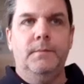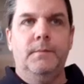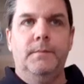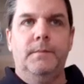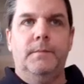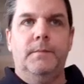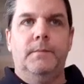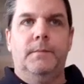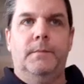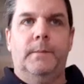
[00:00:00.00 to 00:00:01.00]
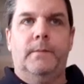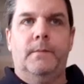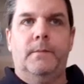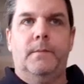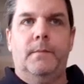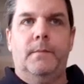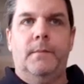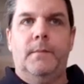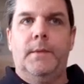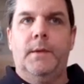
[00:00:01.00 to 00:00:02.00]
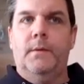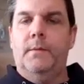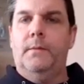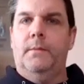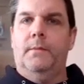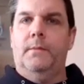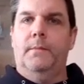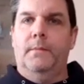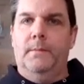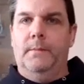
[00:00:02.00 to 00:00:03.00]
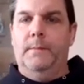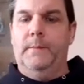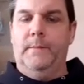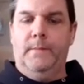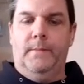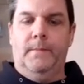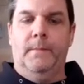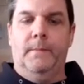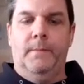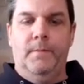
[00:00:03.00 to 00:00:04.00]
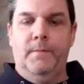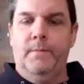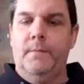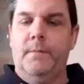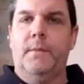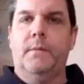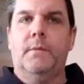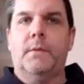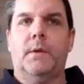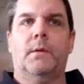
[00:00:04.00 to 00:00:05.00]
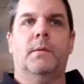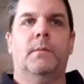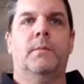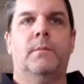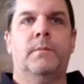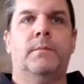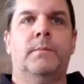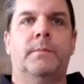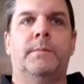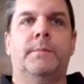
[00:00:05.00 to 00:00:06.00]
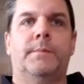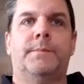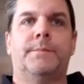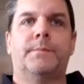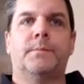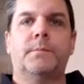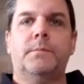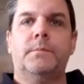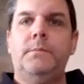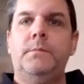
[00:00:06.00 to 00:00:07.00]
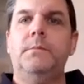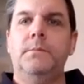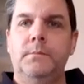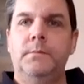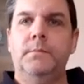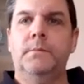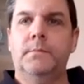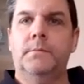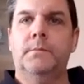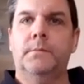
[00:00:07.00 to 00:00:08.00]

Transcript: The person shown says nothing.